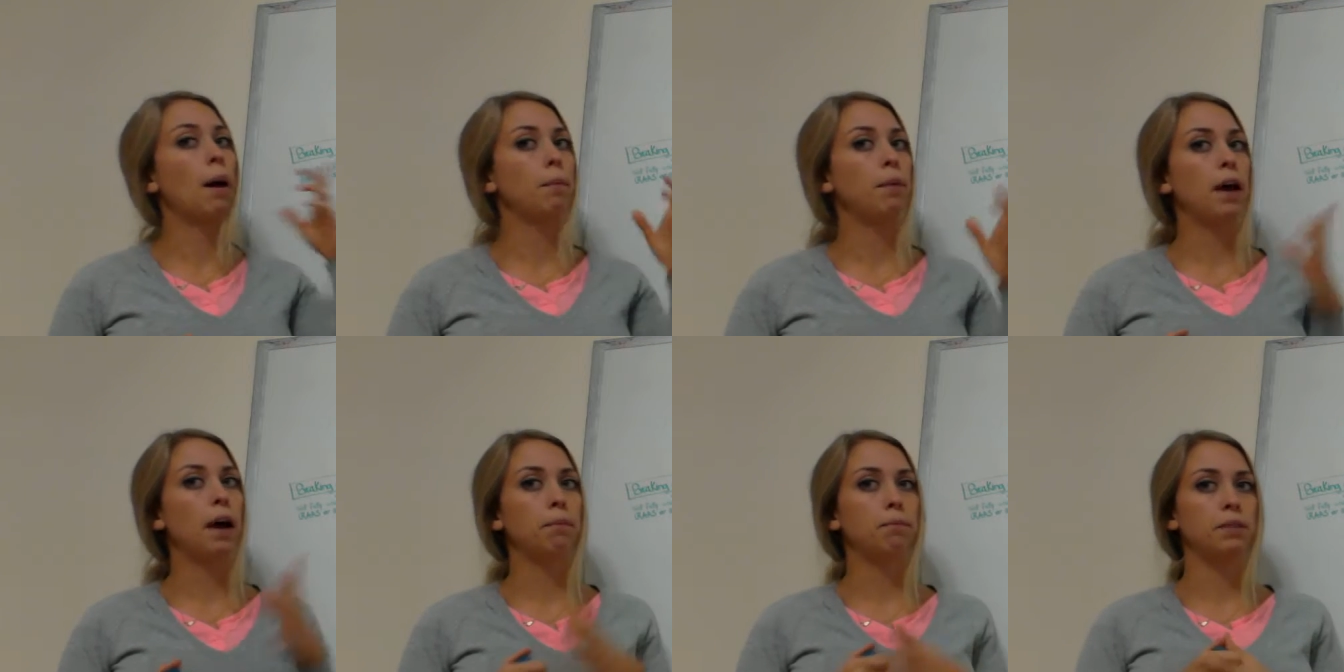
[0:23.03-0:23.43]

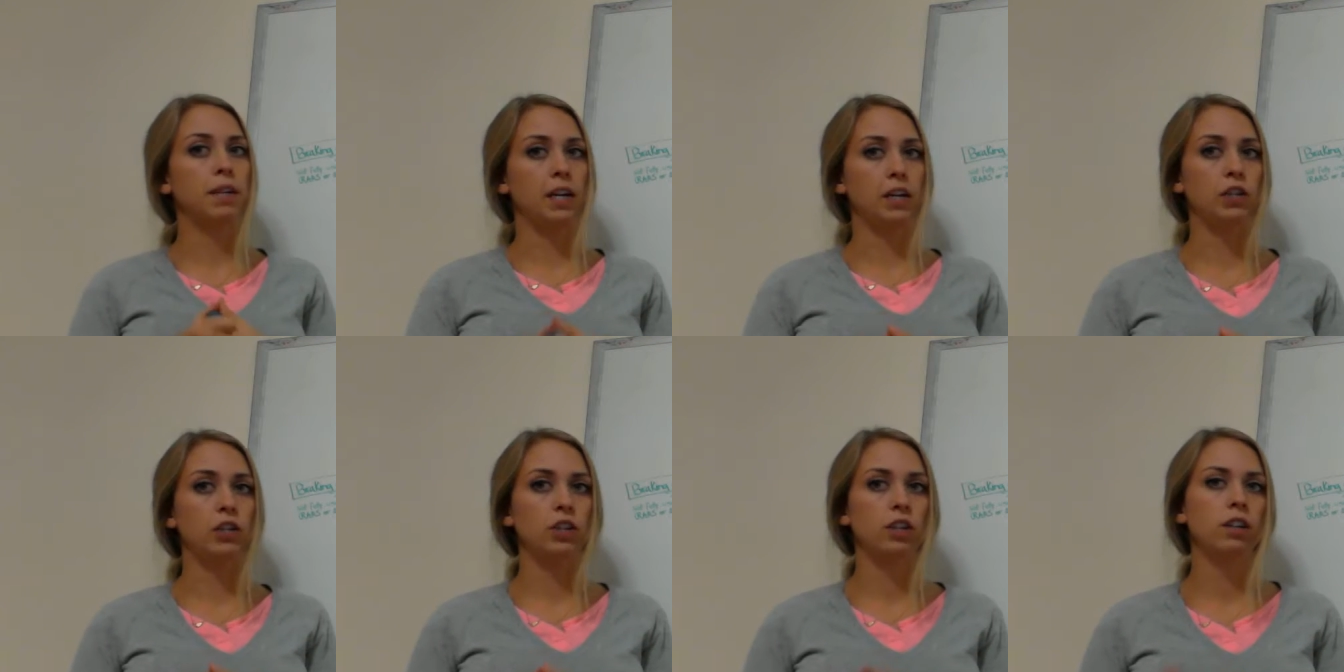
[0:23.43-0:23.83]

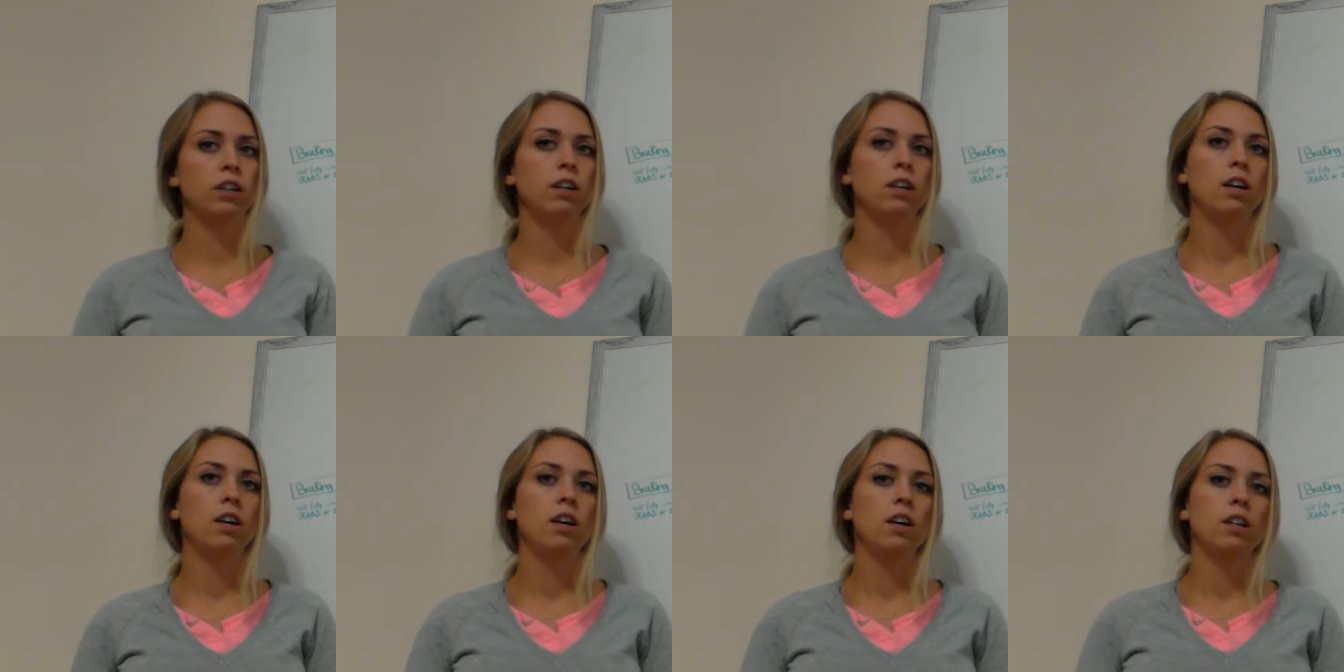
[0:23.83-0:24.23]

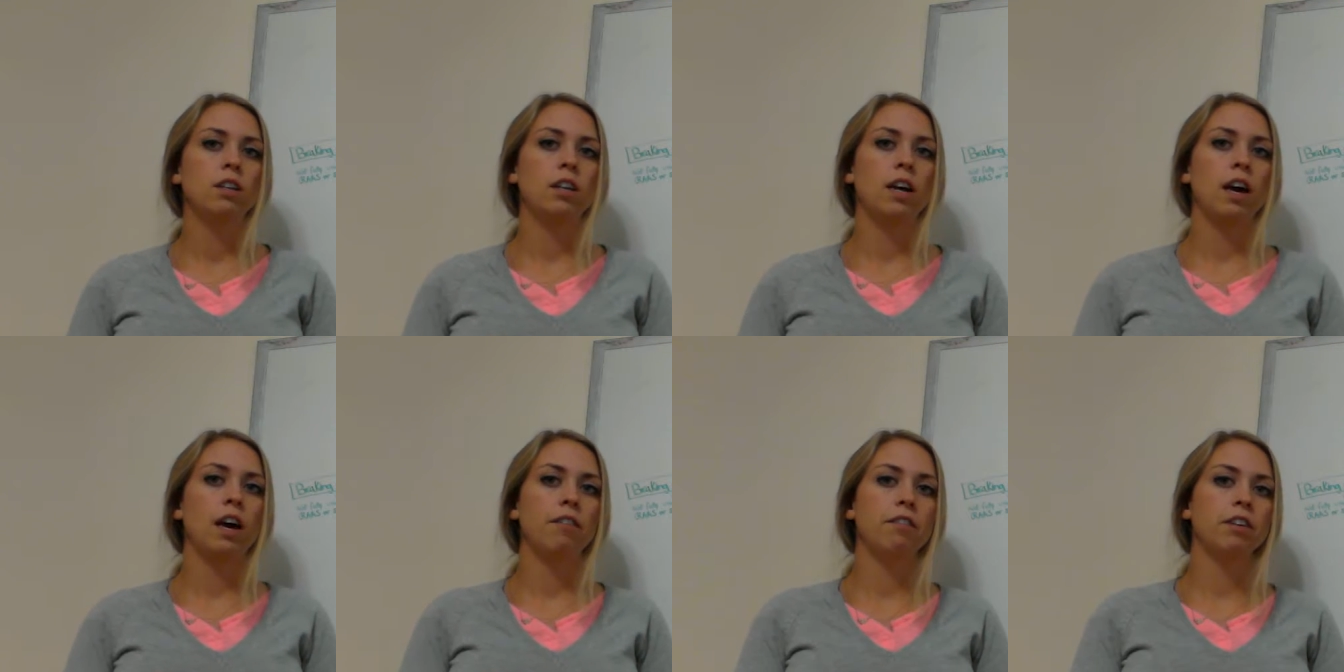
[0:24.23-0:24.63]
adaptation
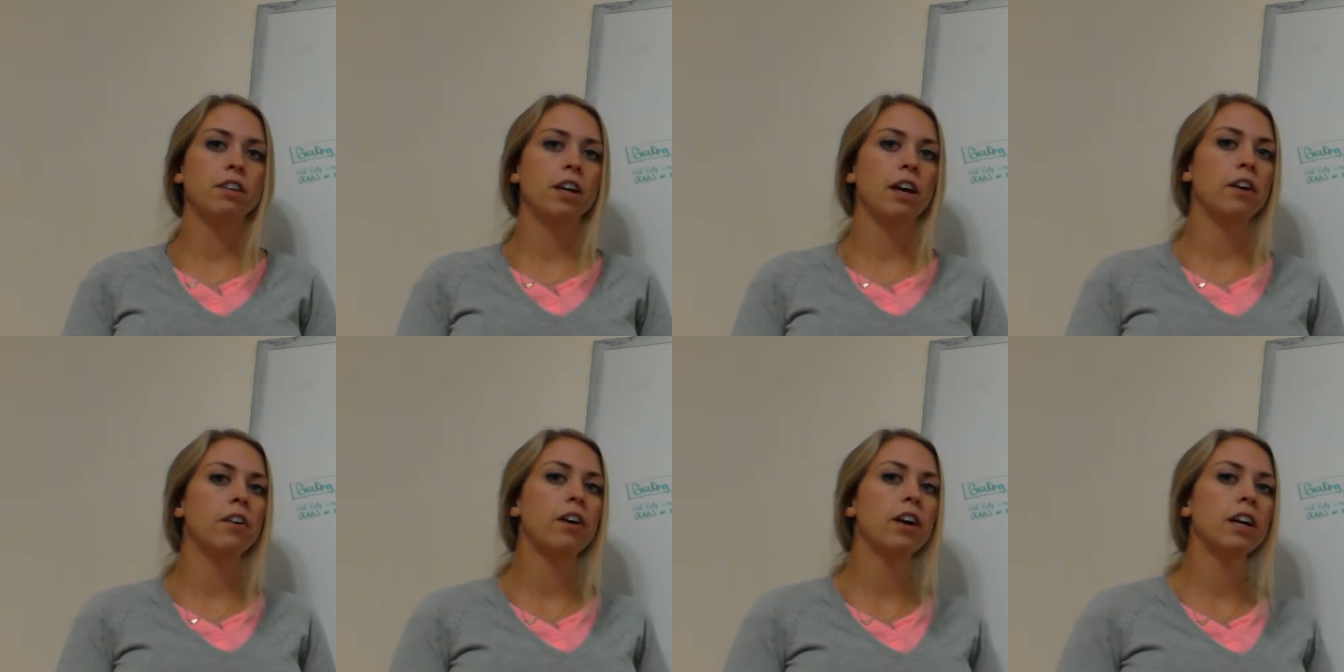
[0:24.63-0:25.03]
to
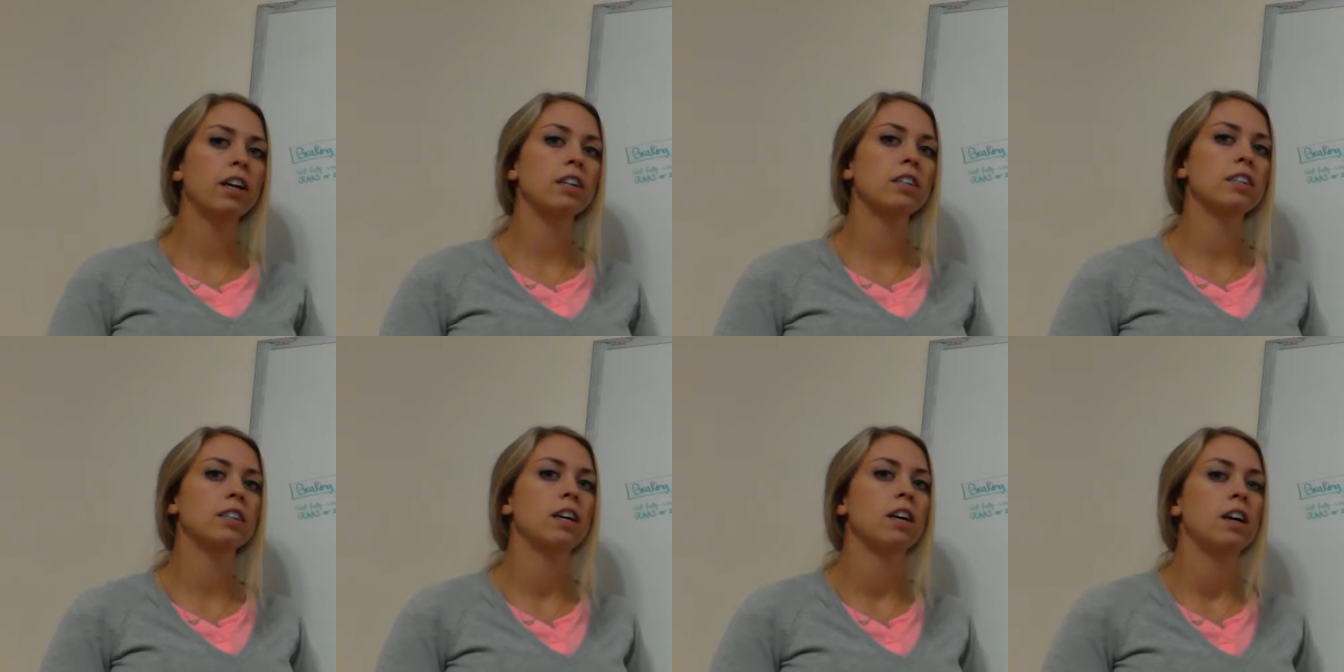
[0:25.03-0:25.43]
having
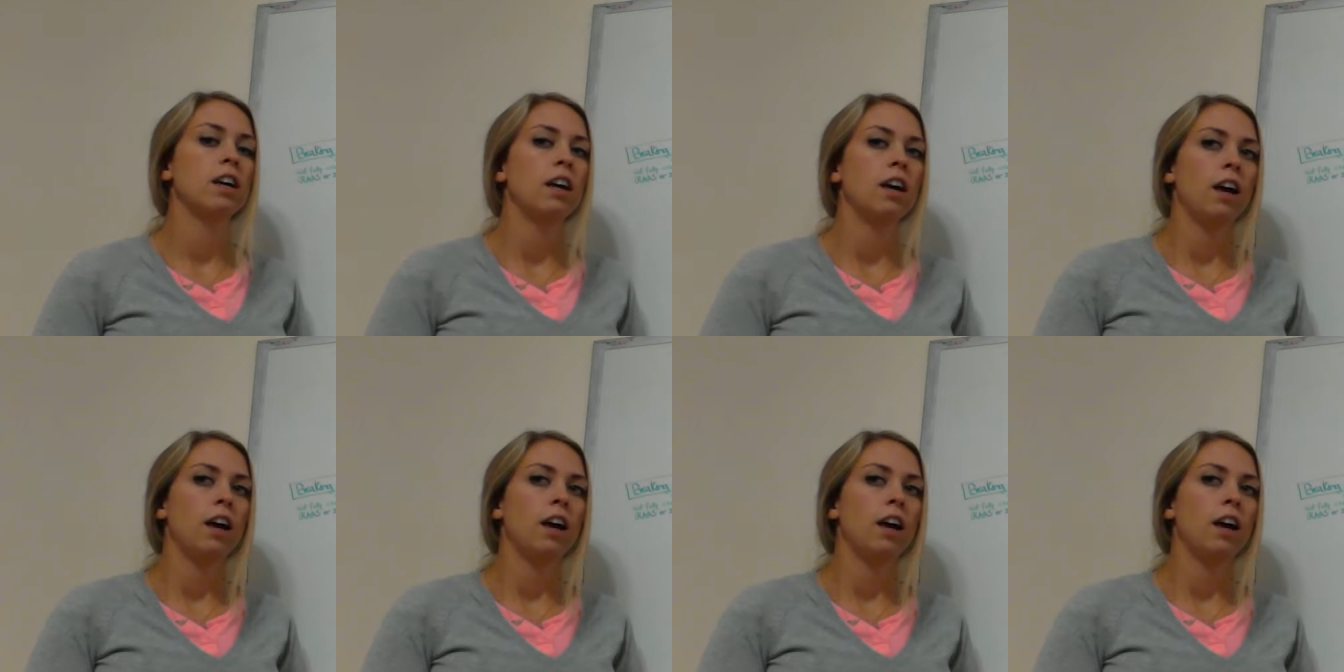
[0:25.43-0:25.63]
diuretics.